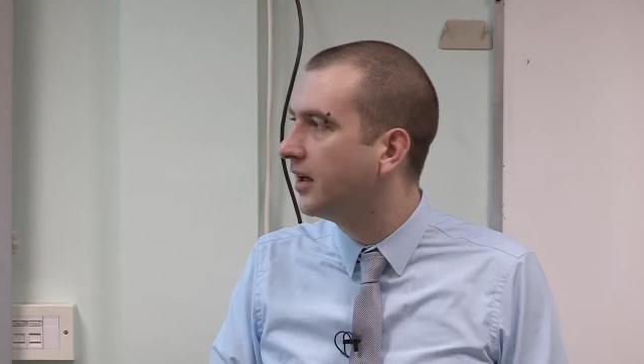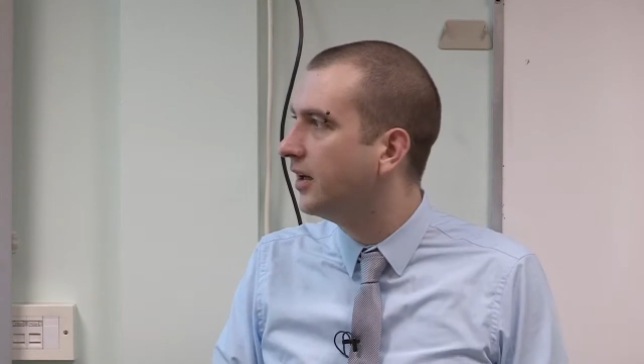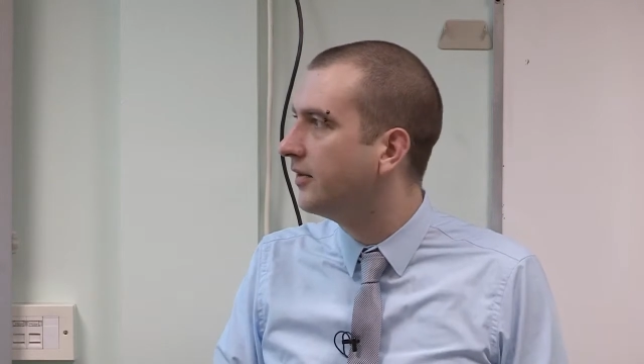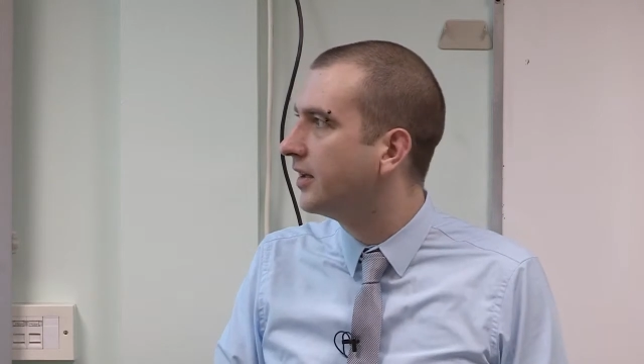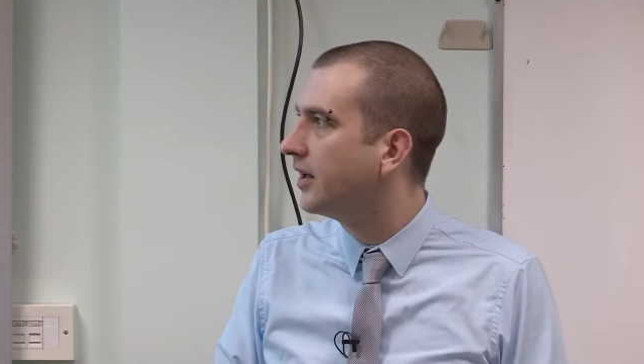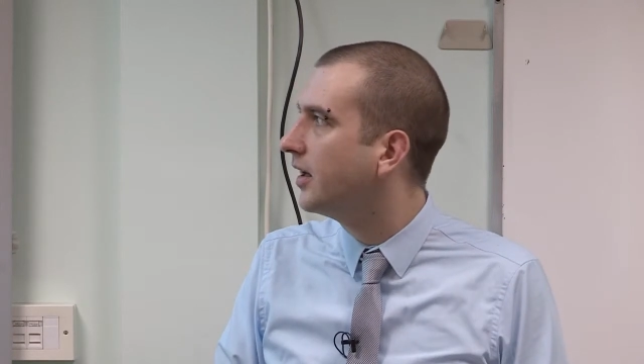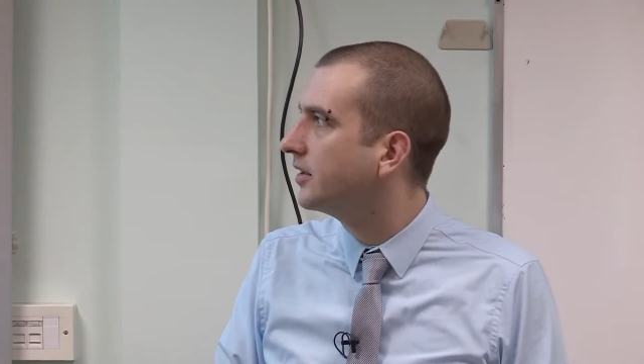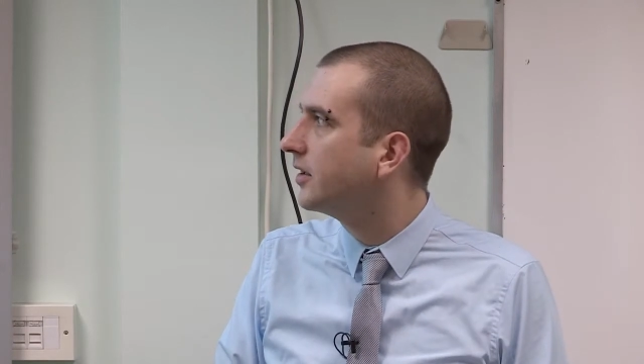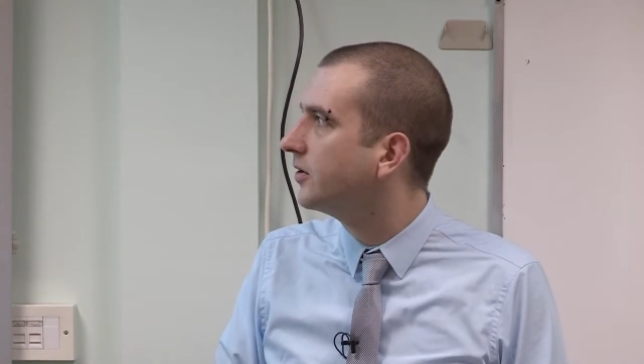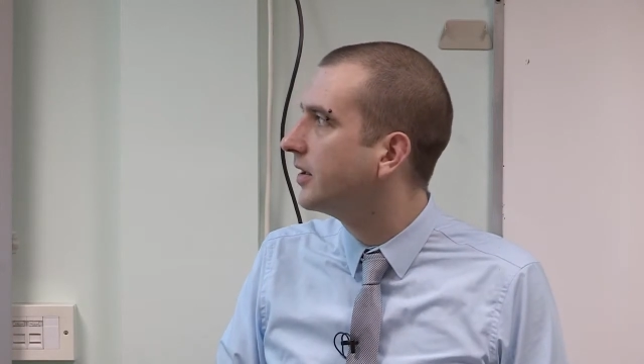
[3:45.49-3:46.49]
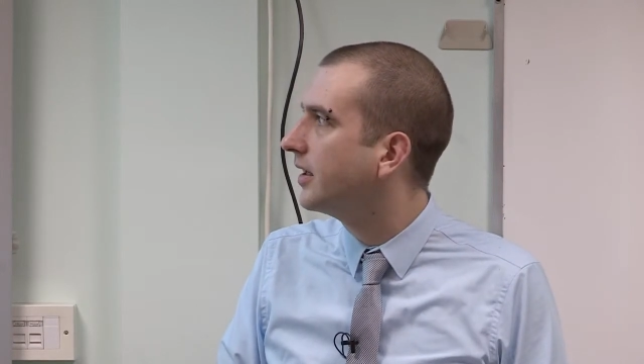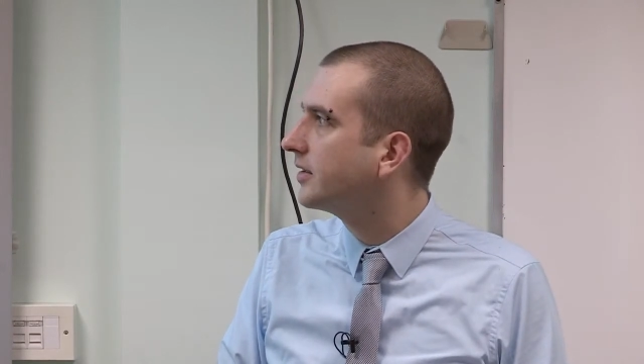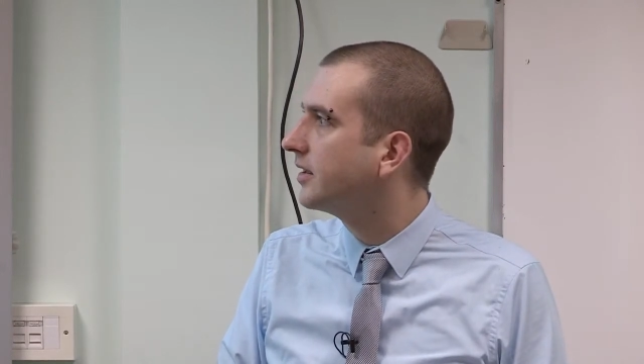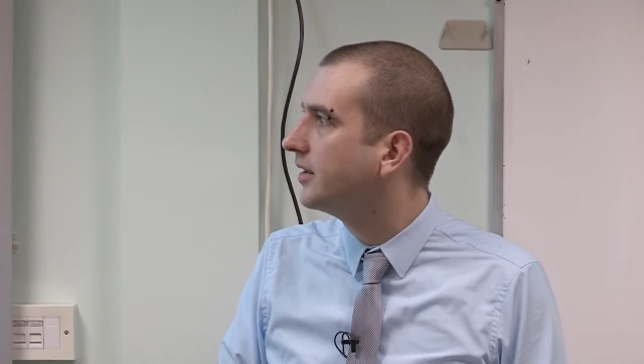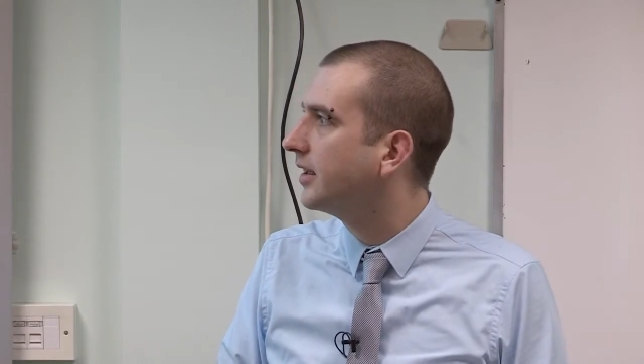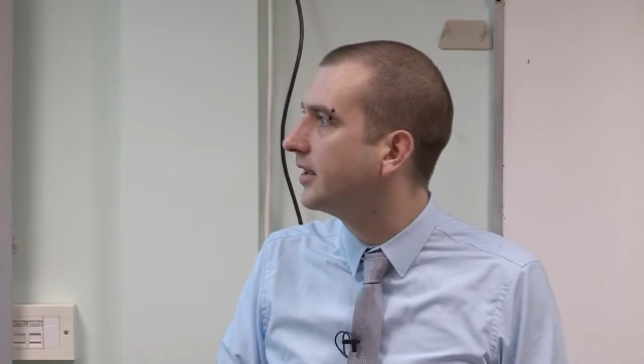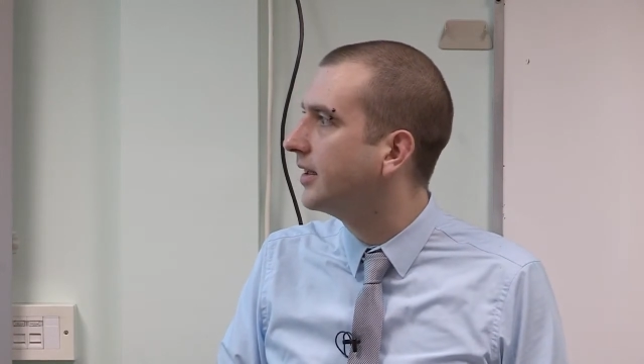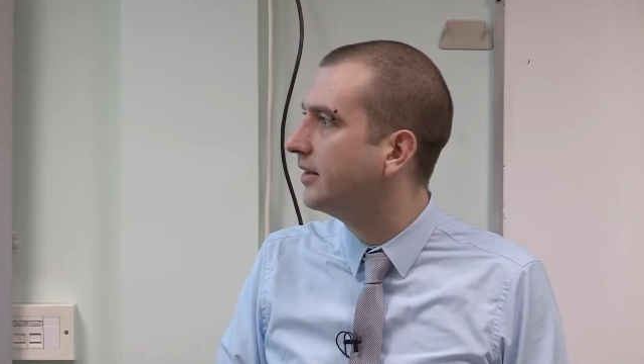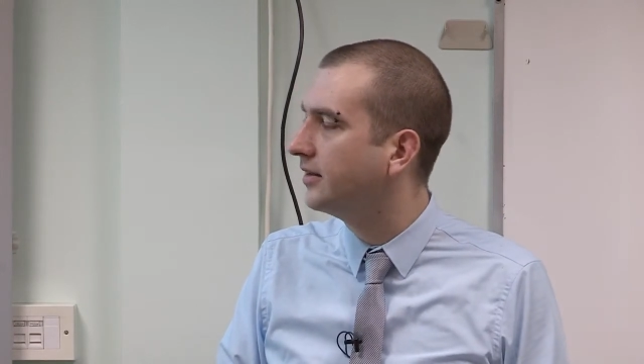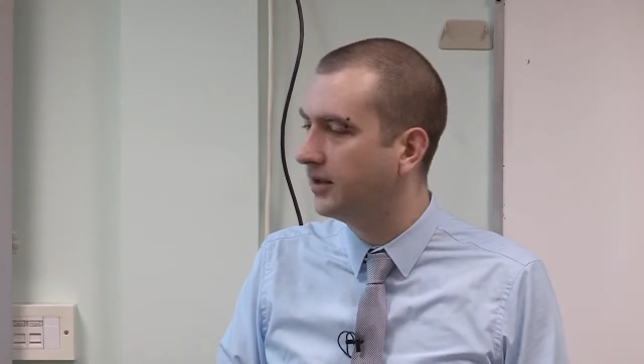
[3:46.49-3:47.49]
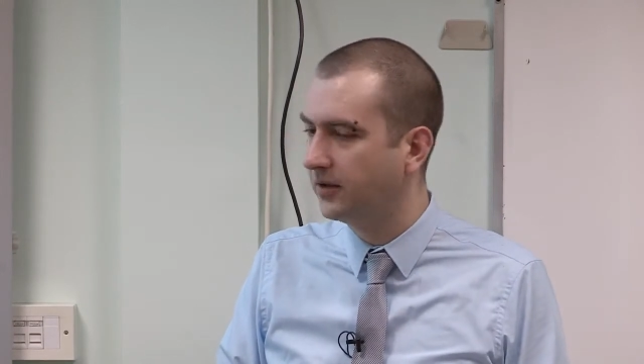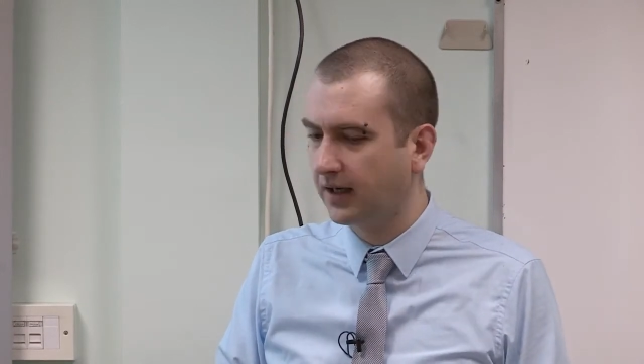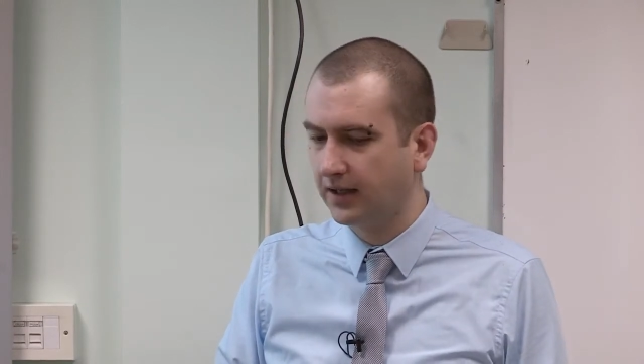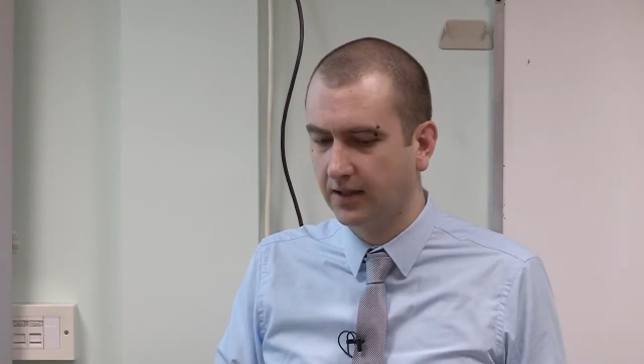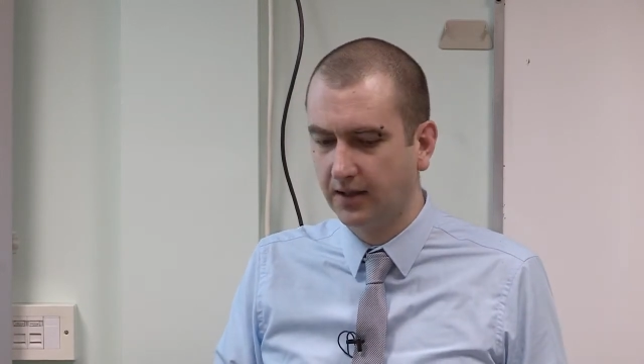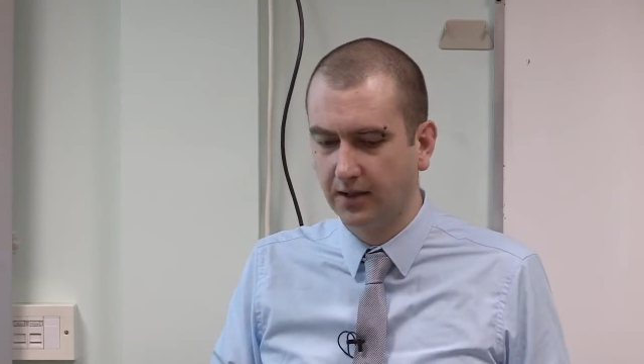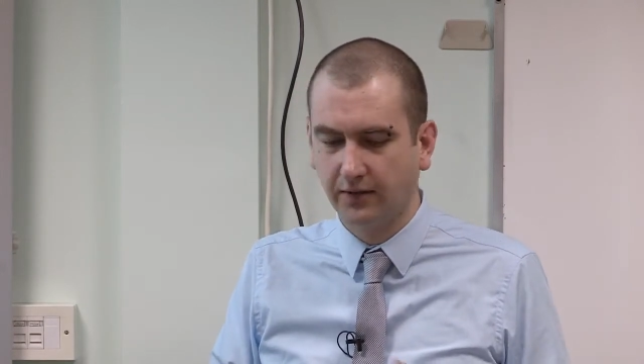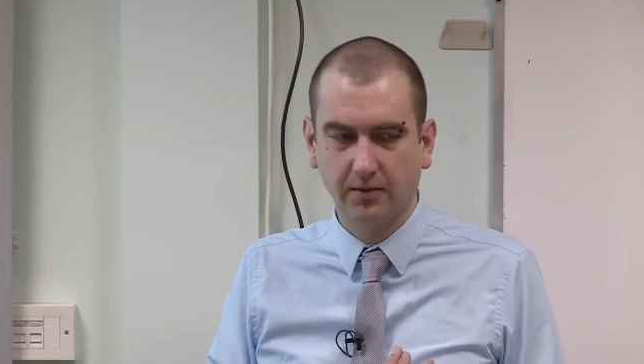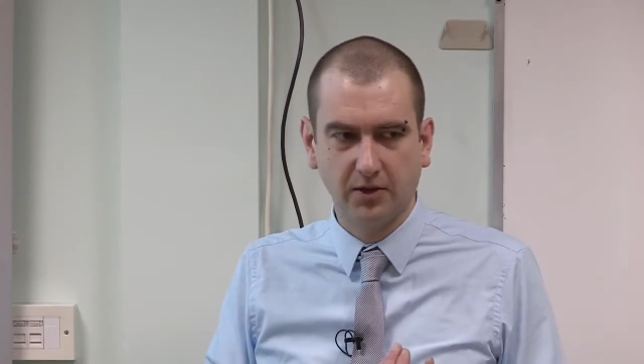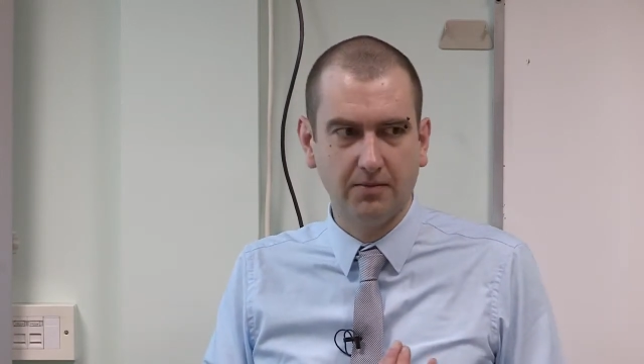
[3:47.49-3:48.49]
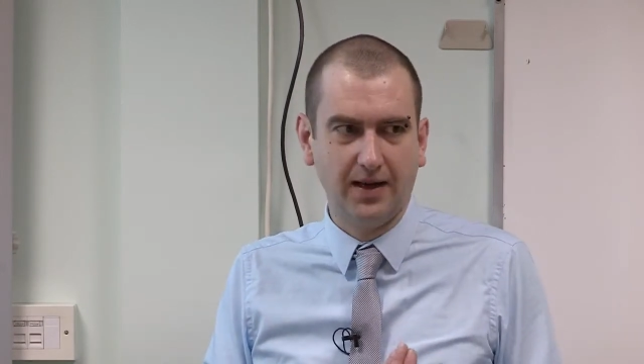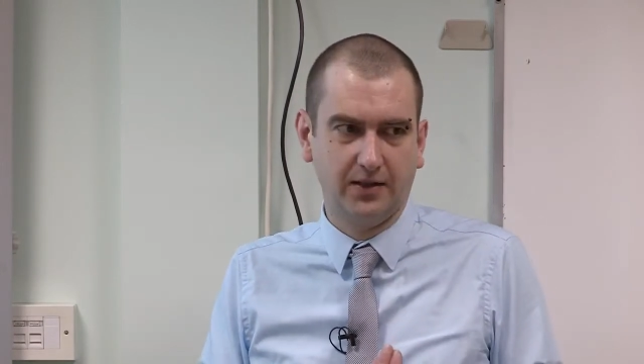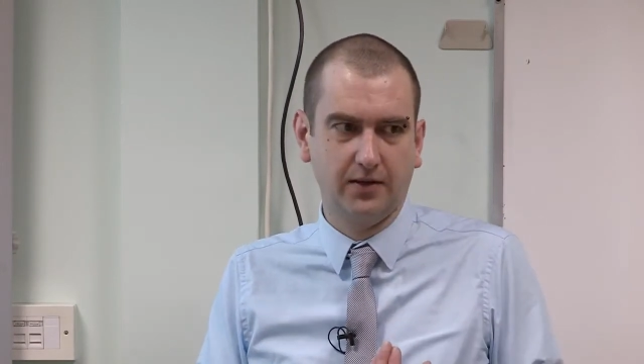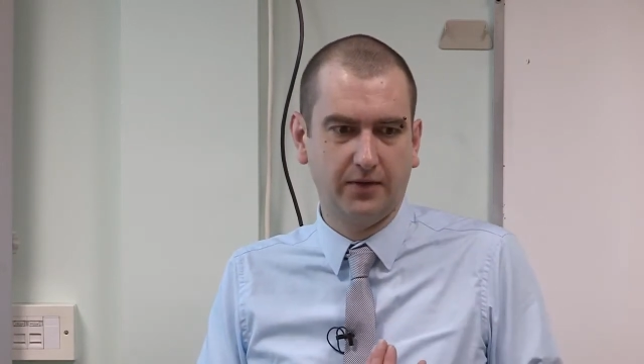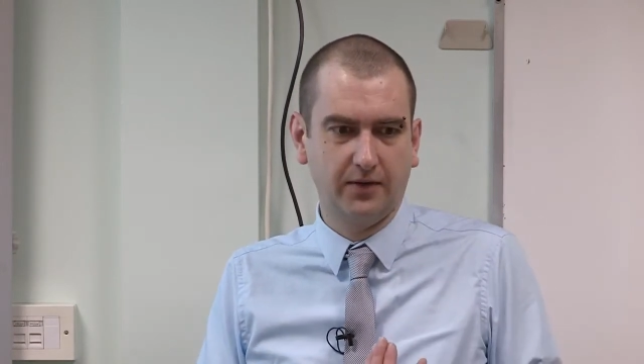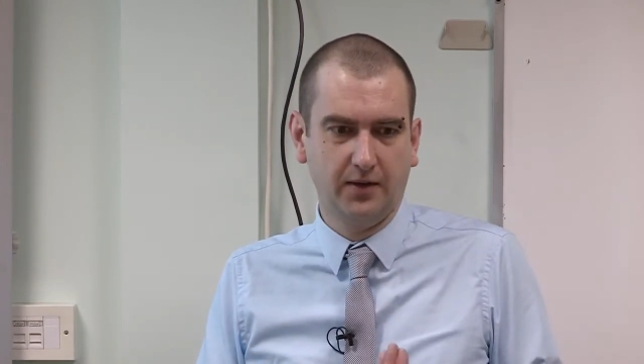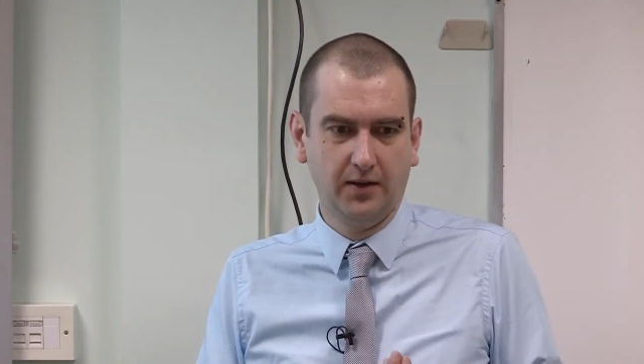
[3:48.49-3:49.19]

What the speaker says: an ISO track, and they can then use that as very much a measure of